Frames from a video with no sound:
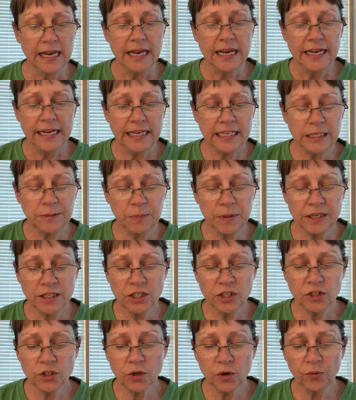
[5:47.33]
He spent
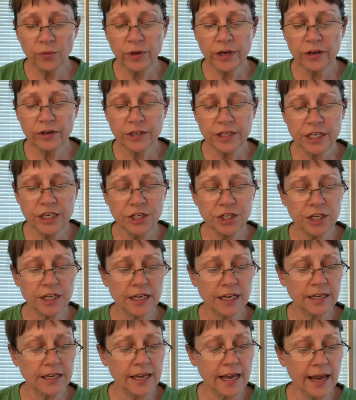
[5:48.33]
his career teaching
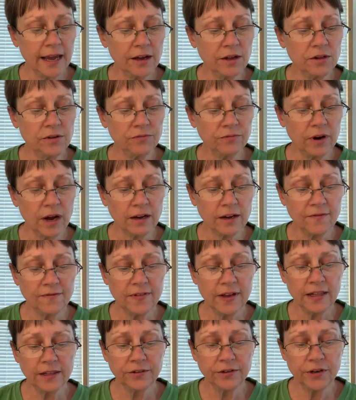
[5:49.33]
at Yale,
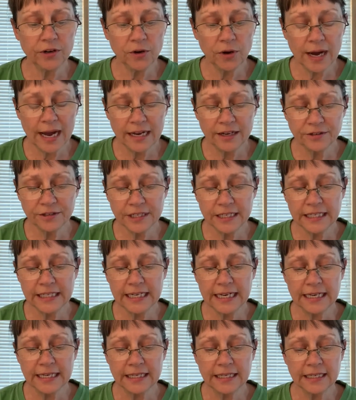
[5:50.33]
Rockefeller, and Ohio
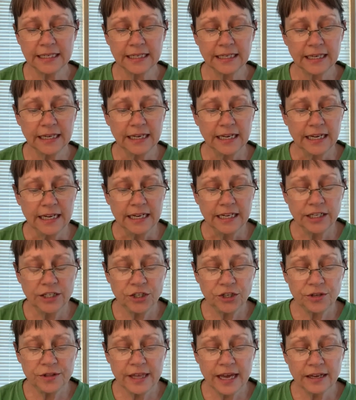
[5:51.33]
State. In
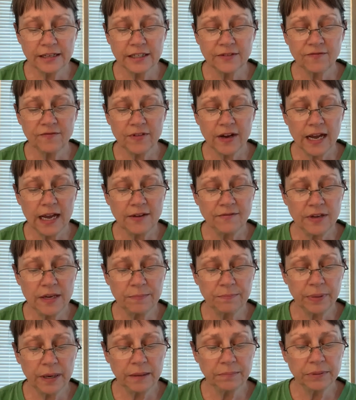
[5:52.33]
2005, he
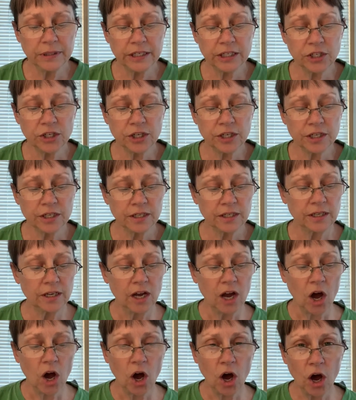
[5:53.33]
published
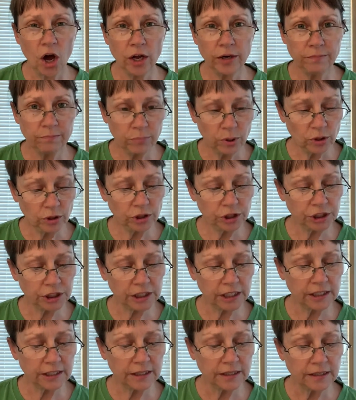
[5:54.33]
On
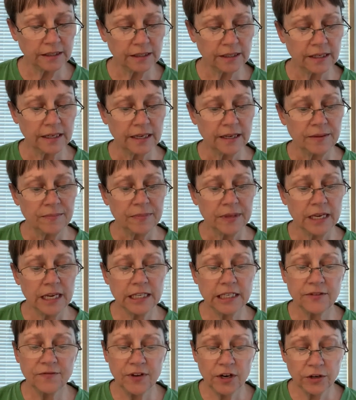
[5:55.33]
Bullshit.
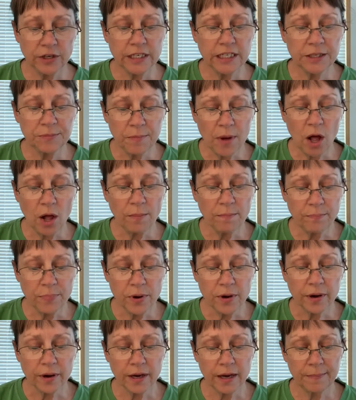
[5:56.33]
It's a very small
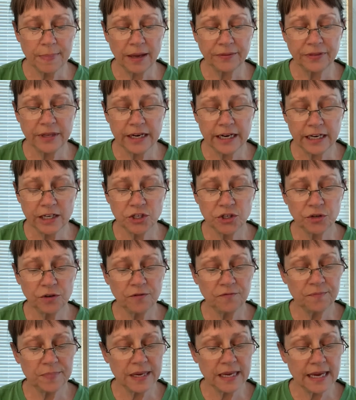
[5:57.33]
book about the nature
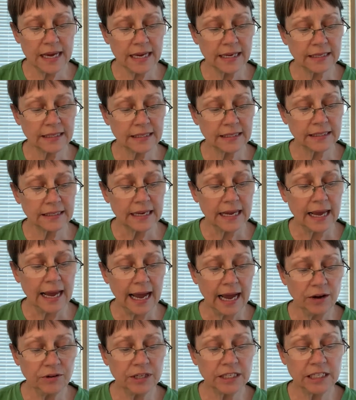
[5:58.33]
of BS,
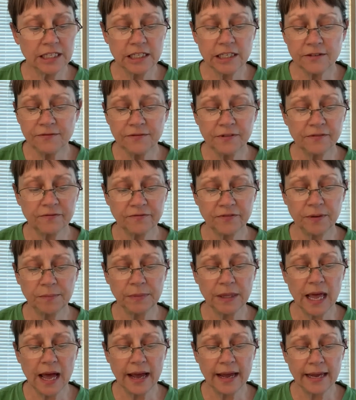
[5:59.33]
how it's different from
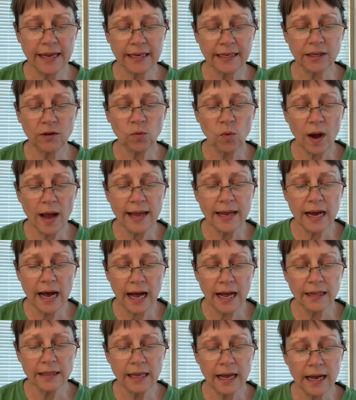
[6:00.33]
lying, and why
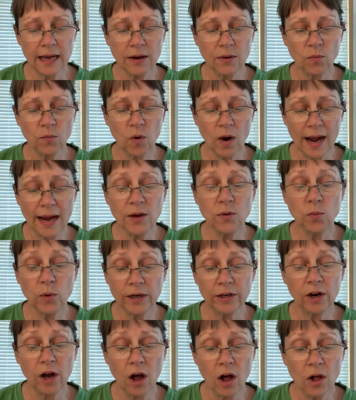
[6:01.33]

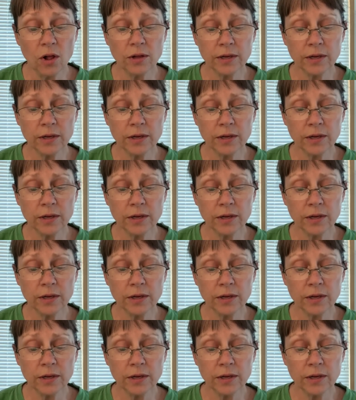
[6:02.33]
we're all